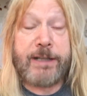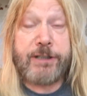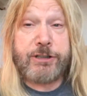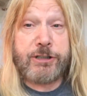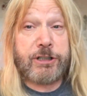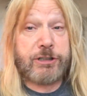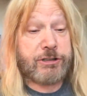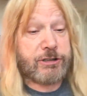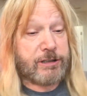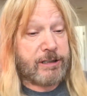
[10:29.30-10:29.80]
I
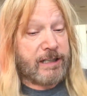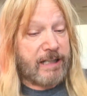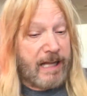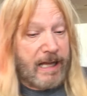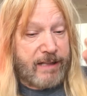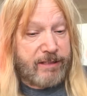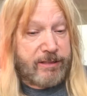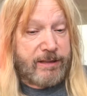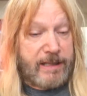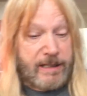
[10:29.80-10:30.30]
just
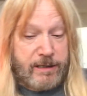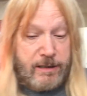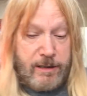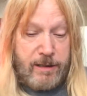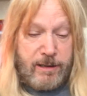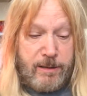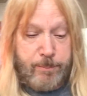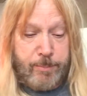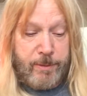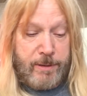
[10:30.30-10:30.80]
got that
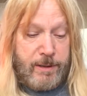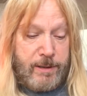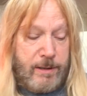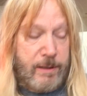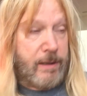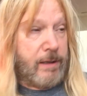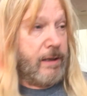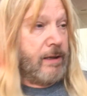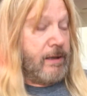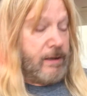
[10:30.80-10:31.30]
up
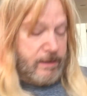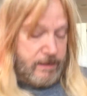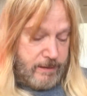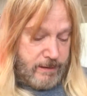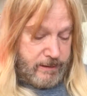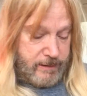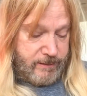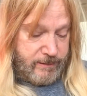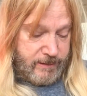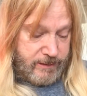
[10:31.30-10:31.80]

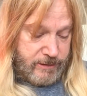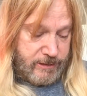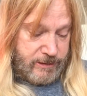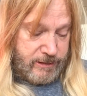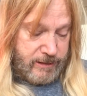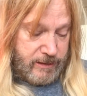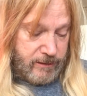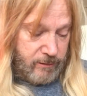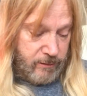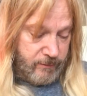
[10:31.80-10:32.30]
because I
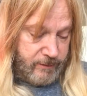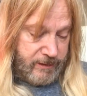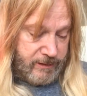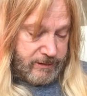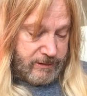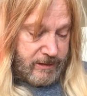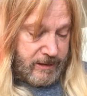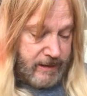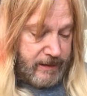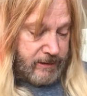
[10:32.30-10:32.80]
just got all
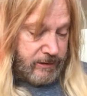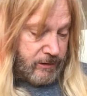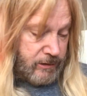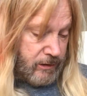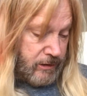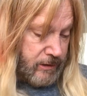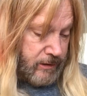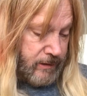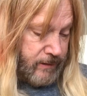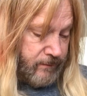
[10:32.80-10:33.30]
these
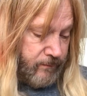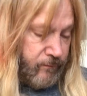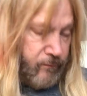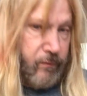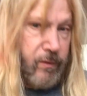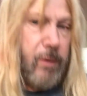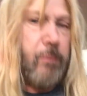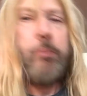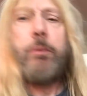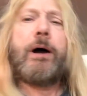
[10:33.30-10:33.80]
dates
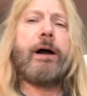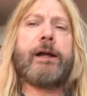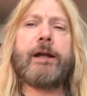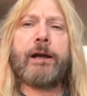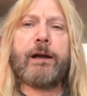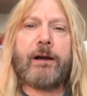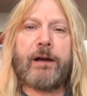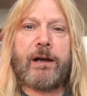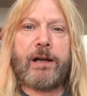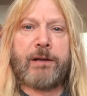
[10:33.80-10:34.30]
from my,
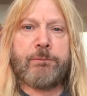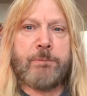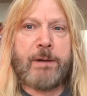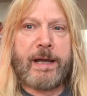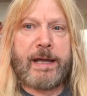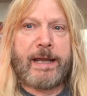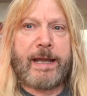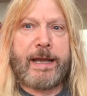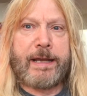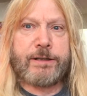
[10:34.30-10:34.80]
uh,
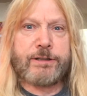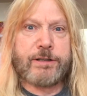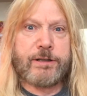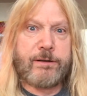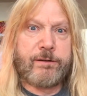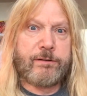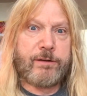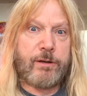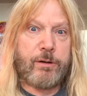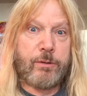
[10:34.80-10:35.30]
my
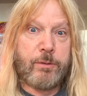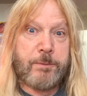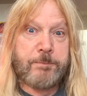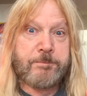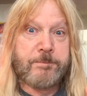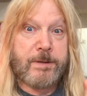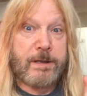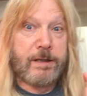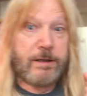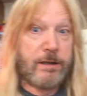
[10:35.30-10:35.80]
agent. So
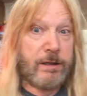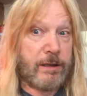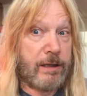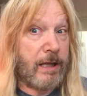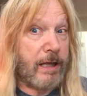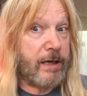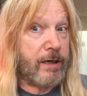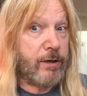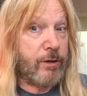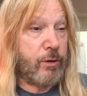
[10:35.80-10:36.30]
a
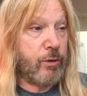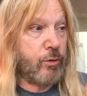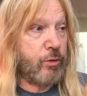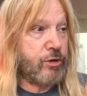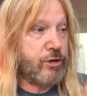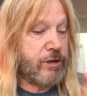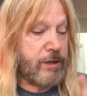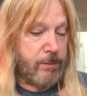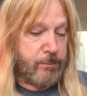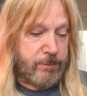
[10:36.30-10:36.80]
lot of new
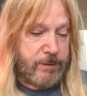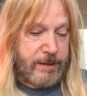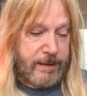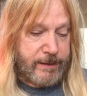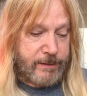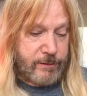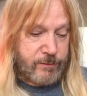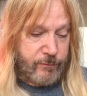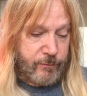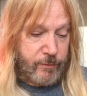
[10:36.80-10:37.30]
ship
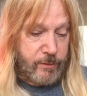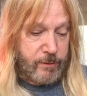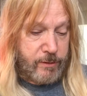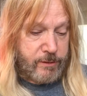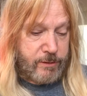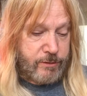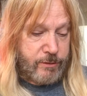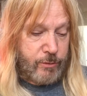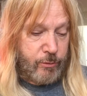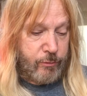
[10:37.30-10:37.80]
dates
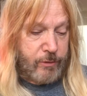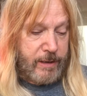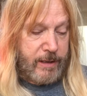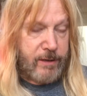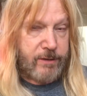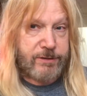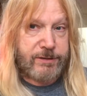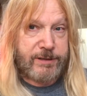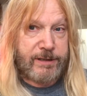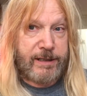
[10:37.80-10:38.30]
for
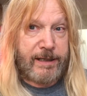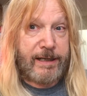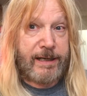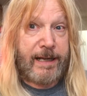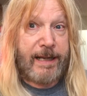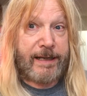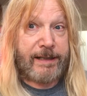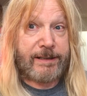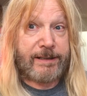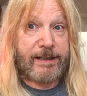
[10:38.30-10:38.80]

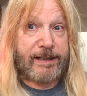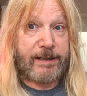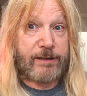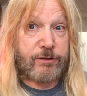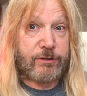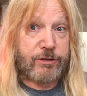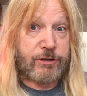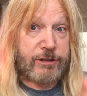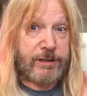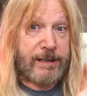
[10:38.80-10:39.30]

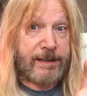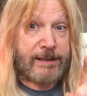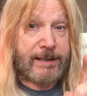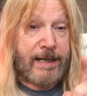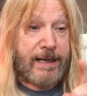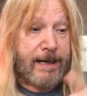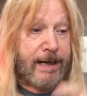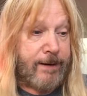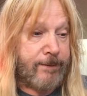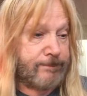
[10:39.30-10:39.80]
2018. Check
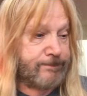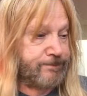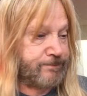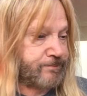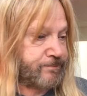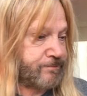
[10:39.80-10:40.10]
that out.